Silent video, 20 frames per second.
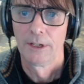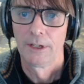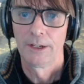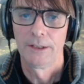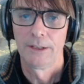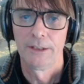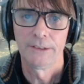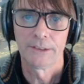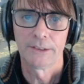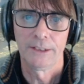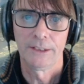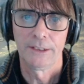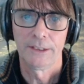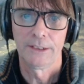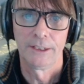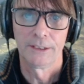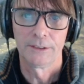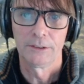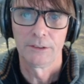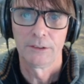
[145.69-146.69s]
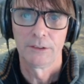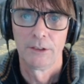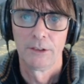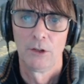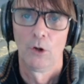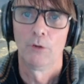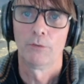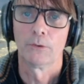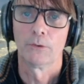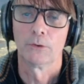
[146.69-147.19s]
In this case then,
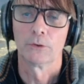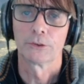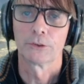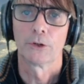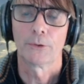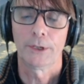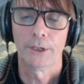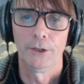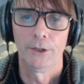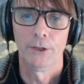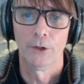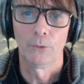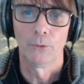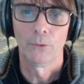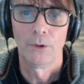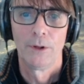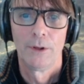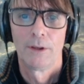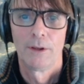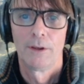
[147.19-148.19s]
of course I already know